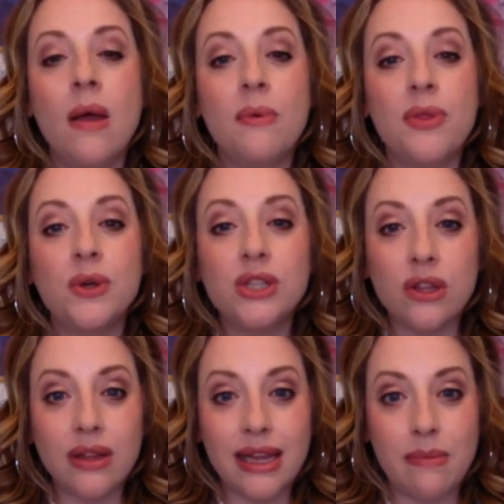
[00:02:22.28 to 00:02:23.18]
But those are the
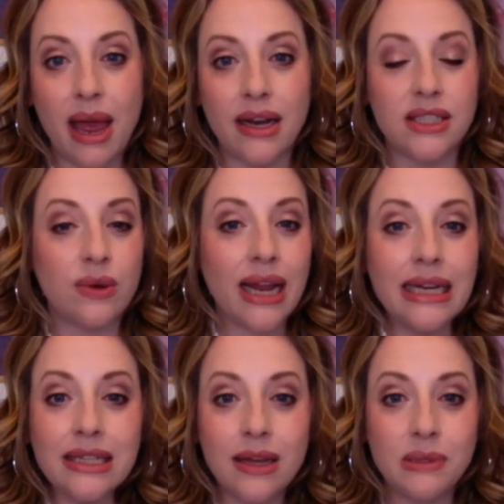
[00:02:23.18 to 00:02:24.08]
lead magnets. So
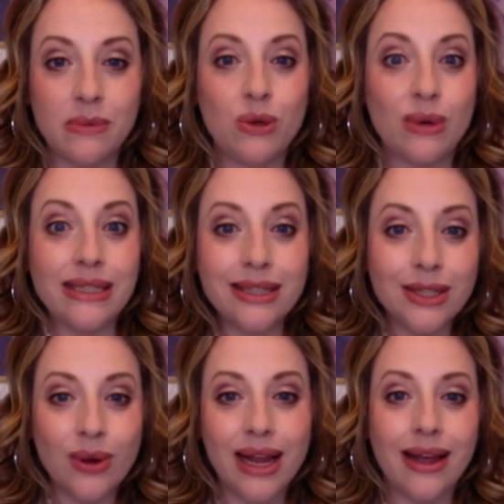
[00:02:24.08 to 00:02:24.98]
anytime someone raises their
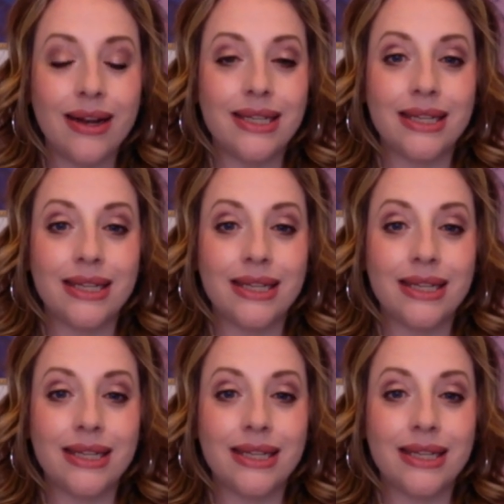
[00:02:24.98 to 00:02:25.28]
hand and says,